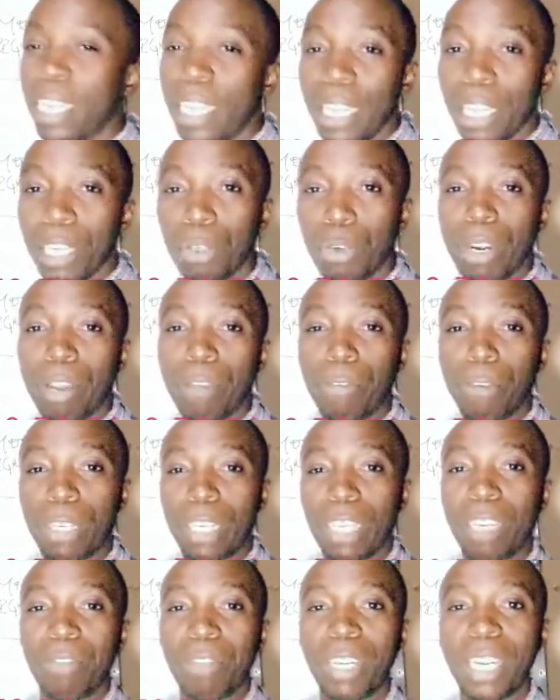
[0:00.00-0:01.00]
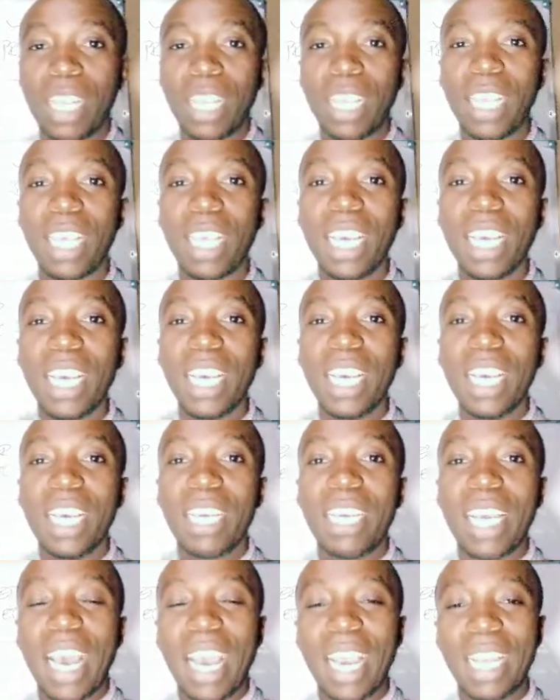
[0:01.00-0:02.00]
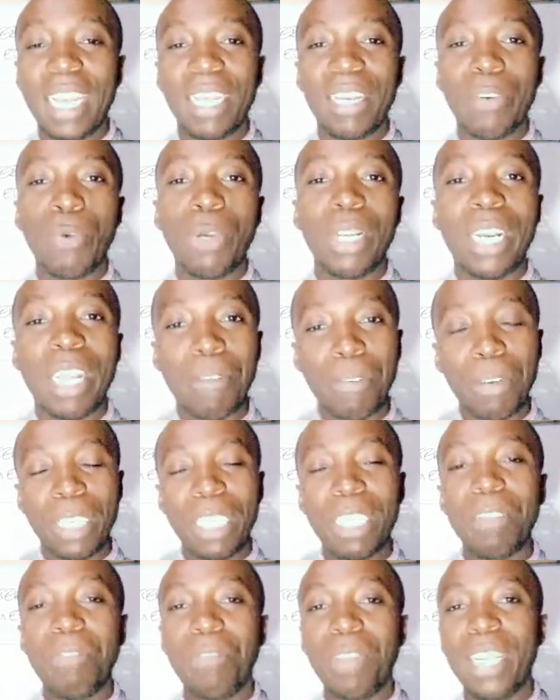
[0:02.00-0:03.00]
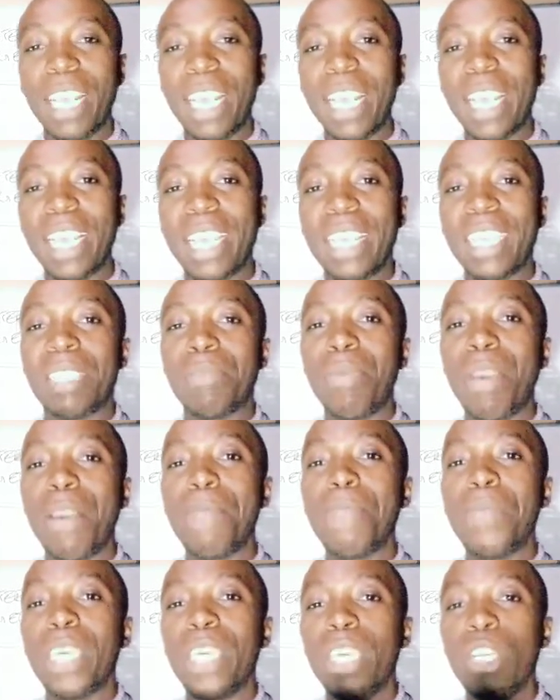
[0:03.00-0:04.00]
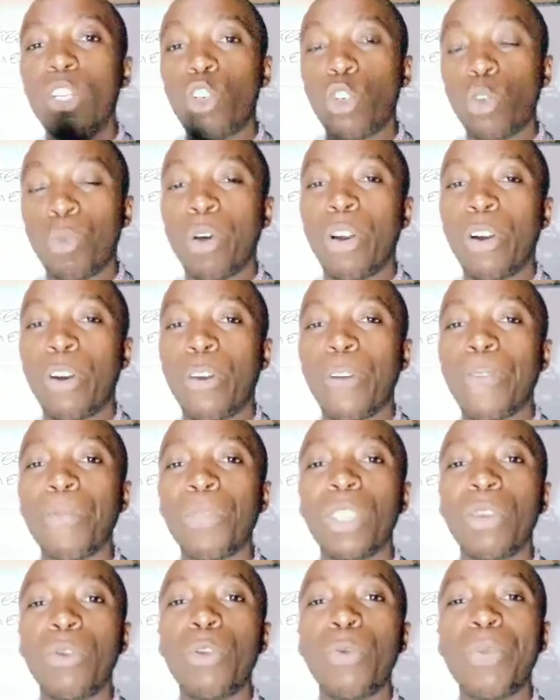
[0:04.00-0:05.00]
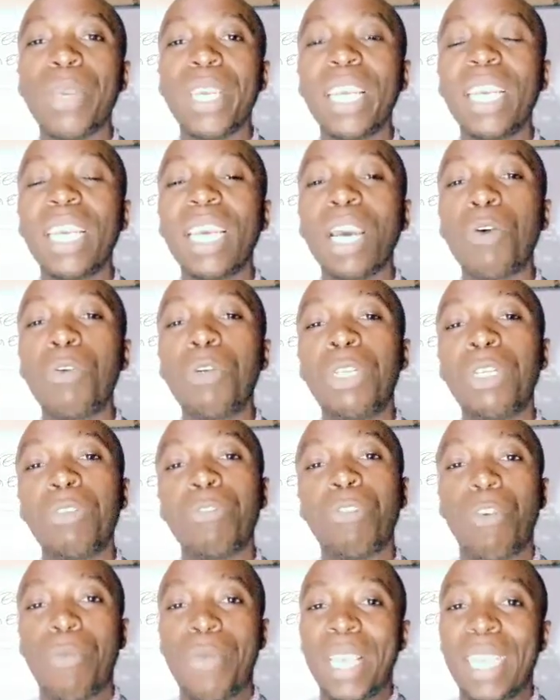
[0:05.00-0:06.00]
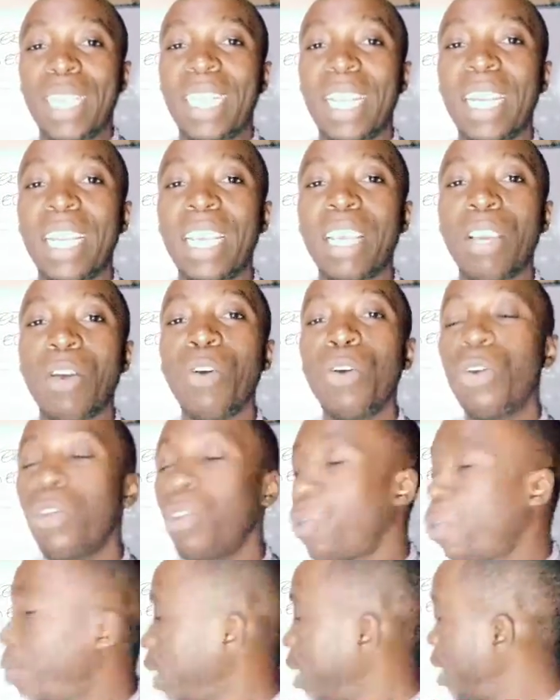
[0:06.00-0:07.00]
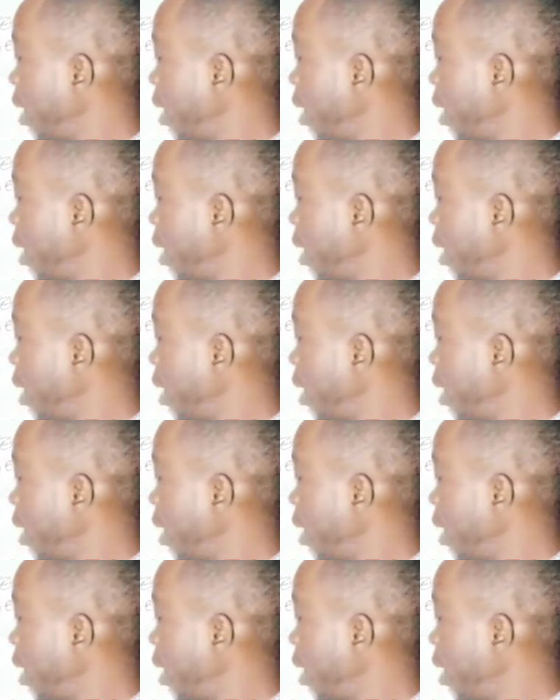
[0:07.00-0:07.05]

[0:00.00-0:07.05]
leading to the 14th day. The 14th day is maybe tomorrow. You begin counting from yesterday, or you